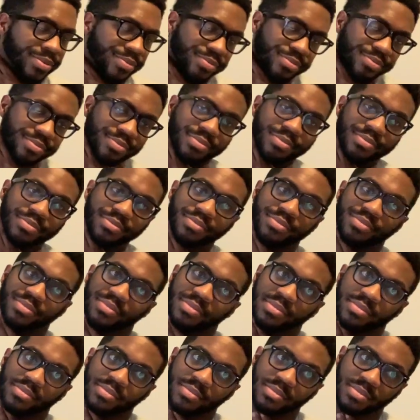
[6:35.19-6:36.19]
a scratch
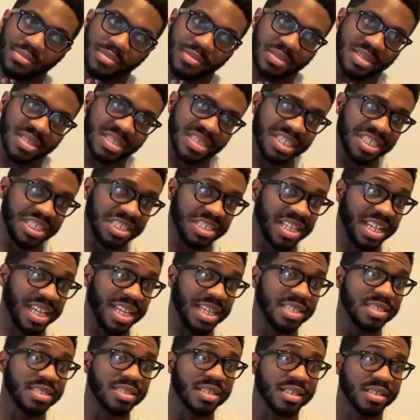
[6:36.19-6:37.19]
on my neck.
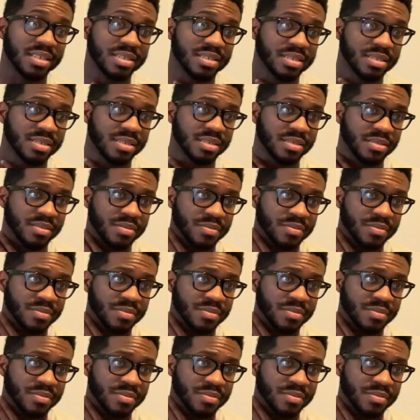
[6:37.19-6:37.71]
Jesus.